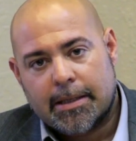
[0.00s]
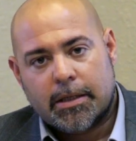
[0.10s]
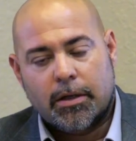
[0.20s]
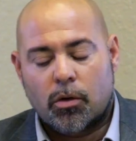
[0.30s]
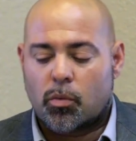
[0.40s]

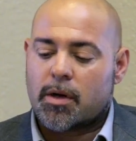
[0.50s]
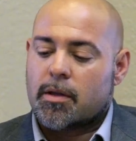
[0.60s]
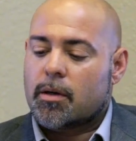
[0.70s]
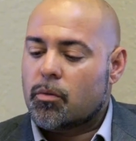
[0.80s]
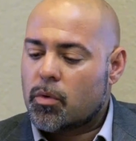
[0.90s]
You know, one of
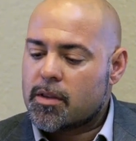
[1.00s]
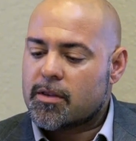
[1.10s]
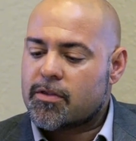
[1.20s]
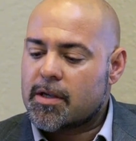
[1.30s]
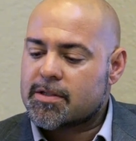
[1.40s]
the
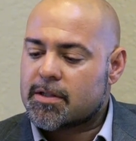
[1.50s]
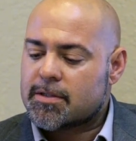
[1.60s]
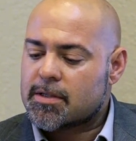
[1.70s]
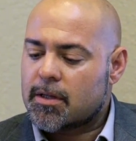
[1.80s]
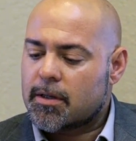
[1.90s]
things
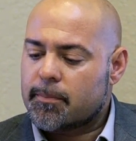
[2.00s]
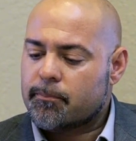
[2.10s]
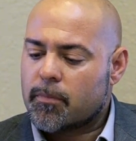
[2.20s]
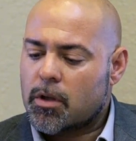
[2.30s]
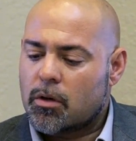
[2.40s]

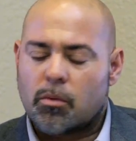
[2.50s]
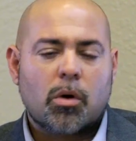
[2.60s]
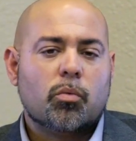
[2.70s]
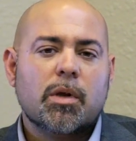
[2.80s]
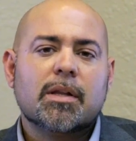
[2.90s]
that
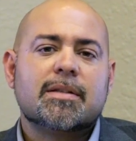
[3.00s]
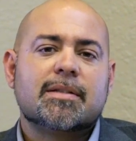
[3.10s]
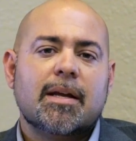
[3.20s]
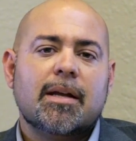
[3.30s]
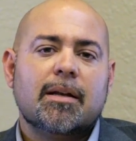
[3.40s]
real
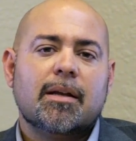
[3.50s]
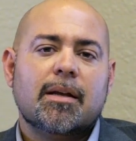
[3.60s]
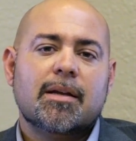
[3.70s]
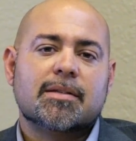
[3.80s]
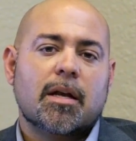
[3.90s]
estate
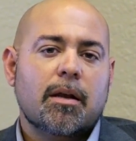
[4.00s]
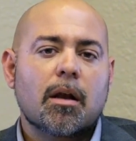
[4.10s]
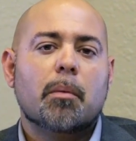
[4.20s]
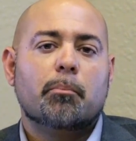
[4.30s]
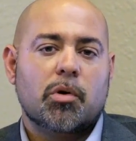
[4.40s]
is a
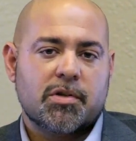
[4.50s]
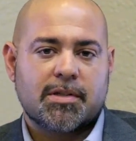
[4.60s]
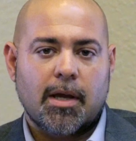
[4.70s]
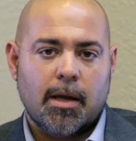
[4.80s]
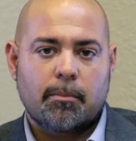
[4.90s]
numbers
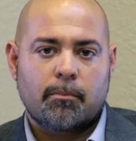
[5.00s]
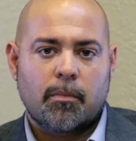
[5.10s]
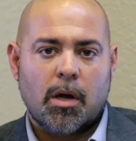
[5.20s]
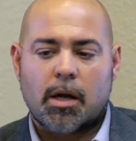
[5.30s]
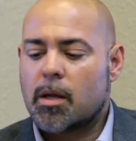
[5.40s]
game,
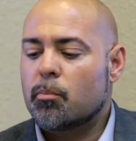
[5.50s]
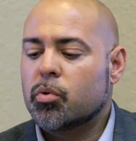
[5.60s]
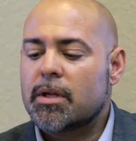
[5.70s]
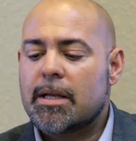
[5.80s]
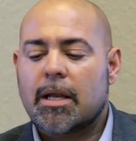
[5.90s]
a
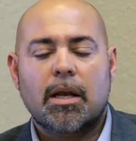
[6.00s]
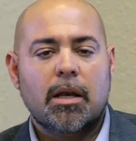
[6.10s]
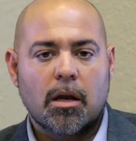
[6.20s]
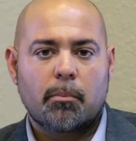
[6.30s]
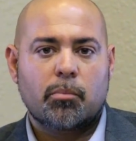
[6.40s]
complete
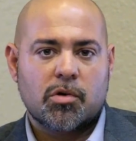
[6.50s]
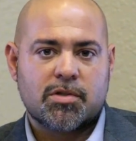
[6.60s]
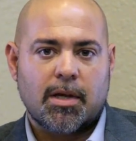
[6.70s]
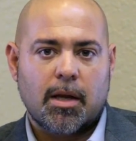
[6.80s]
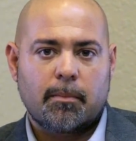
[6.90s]

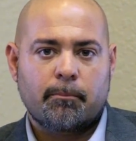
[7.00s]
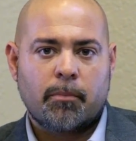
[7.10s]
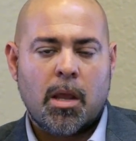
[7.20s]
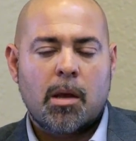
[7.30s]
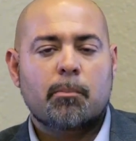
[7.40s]
numbers game.
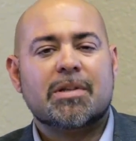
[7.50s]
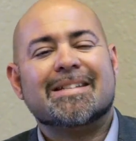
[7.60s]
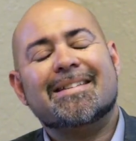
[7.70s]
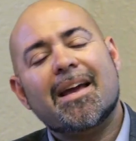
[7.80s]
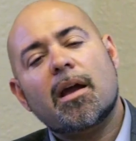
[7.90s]
But
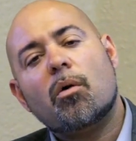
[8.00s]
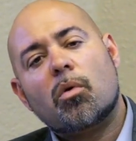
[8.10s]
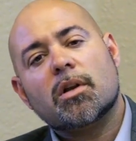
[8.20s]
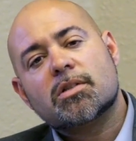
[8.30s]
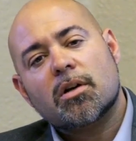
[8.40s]
today I
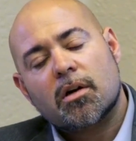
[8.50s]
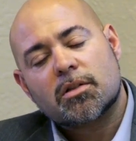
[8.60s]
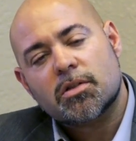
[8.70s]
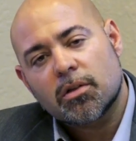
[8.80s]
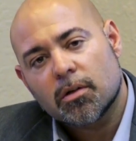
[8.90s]
want to
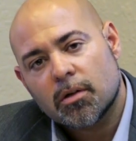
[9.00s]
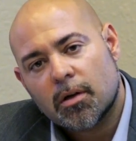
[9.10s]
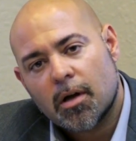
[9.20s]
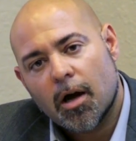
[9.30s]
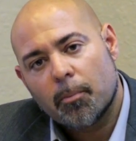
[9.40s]
talk to you
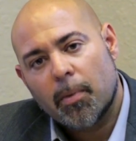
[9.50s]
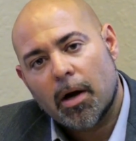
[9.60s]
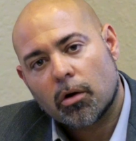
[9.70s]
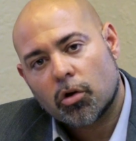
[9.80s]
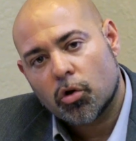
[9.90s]

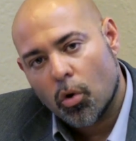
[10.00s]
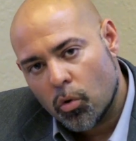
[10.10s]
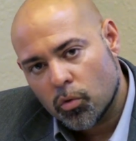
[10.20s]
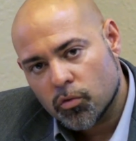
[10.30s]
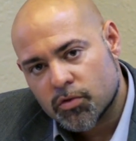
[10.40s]
about
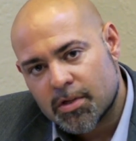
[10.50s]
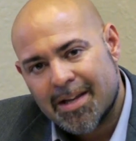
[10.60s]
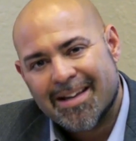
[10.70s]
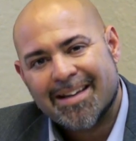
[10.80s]
goals,